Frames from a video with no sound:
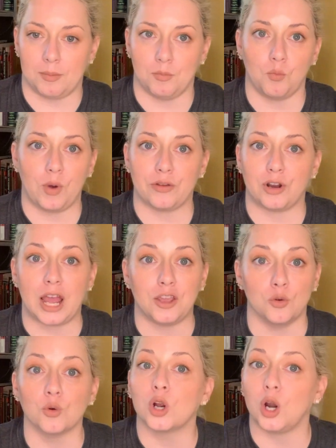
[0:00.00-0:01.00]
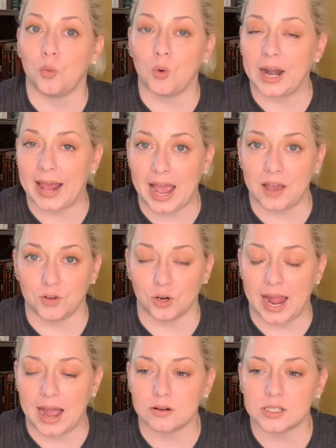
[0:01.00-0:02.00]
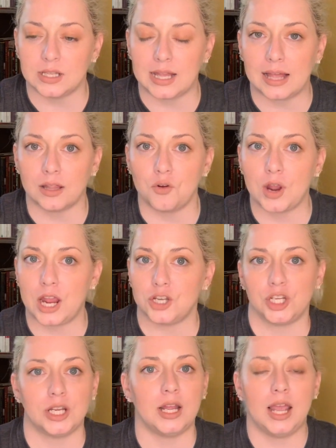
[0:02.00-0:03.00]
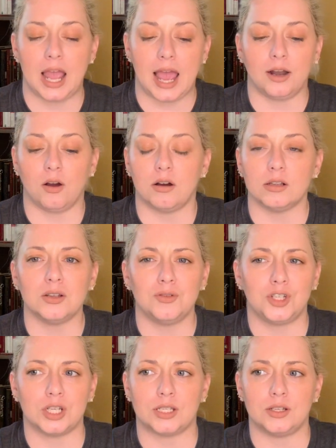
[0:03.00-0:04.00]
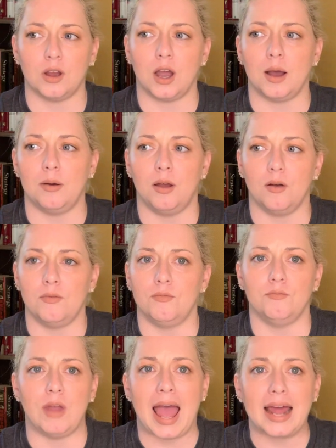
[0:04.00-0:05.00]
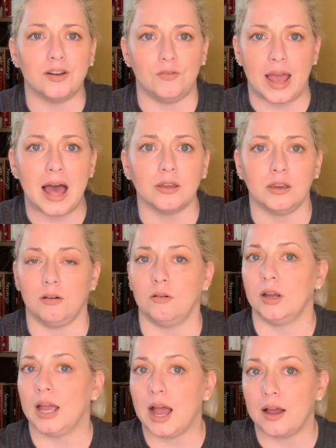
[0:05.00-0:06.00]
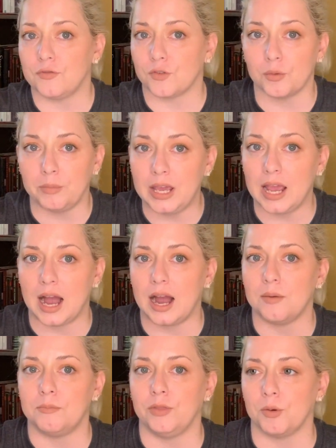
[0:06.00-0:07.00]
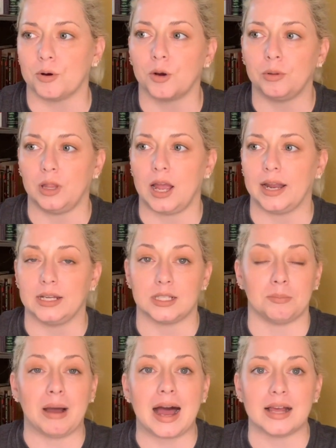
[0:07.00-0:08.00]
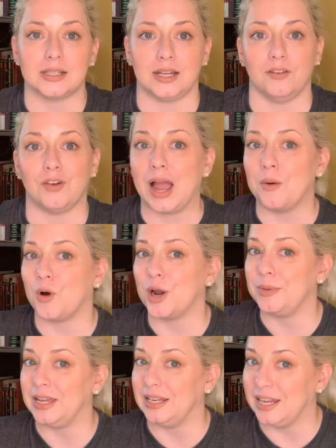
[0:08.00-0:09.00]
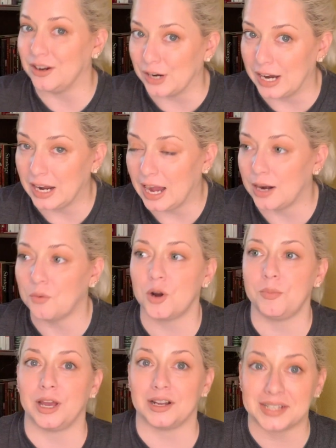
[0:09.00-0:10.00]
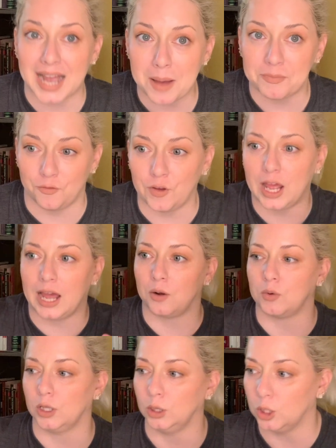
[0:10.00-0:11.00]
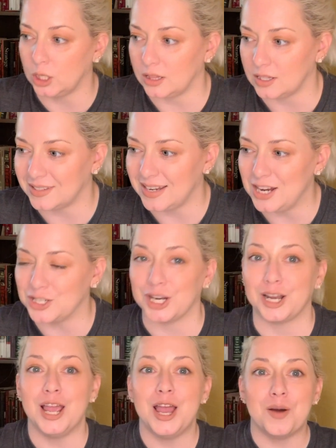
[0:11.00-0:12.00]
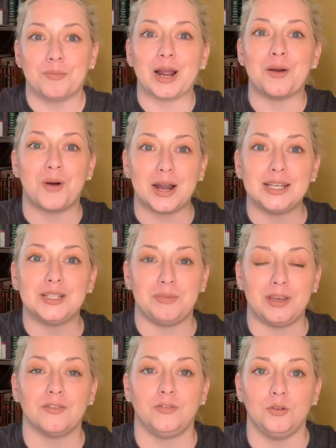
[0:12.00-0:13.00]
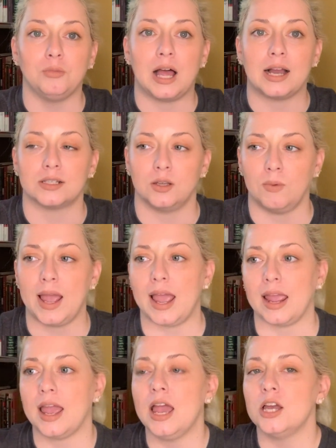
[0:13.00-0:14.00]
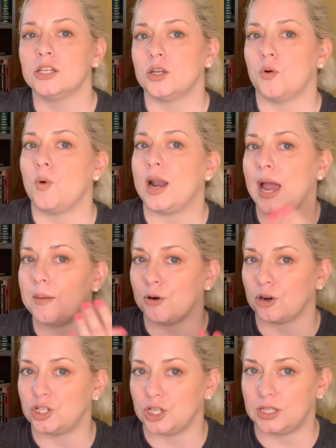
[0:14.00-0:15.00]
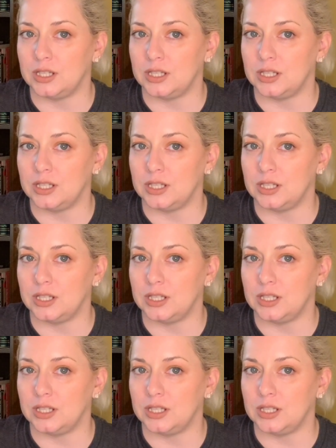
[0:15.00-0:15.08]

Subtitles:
whether or not you're going to want to have your house in that location, and also just added value. For me, the purple line is a positive. I want to be near it. I don't want to be on top of it. I don't want to look at the station, but I want it to be a few blocks away. So when I purchased